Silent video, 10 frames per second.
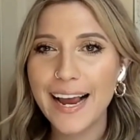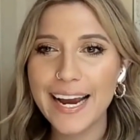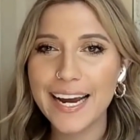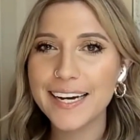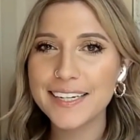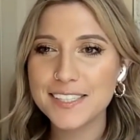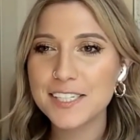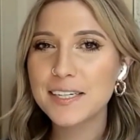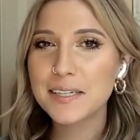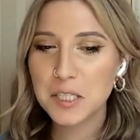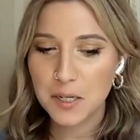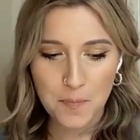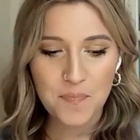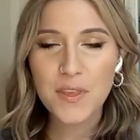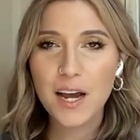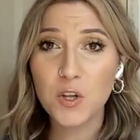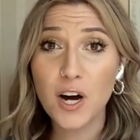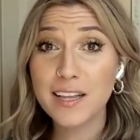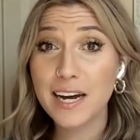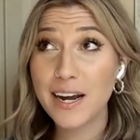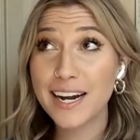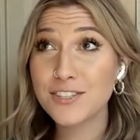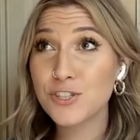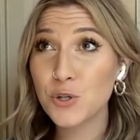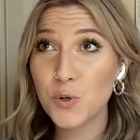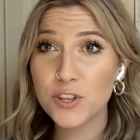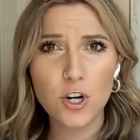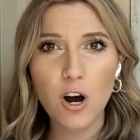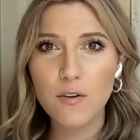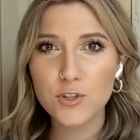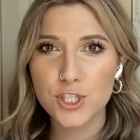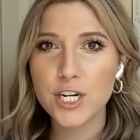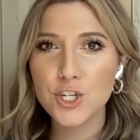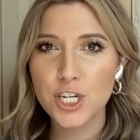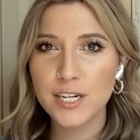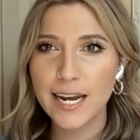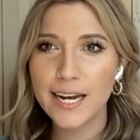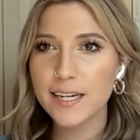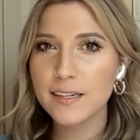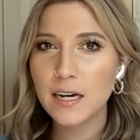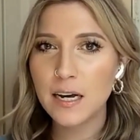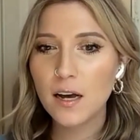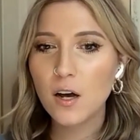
And a lot of that had to do our conversation and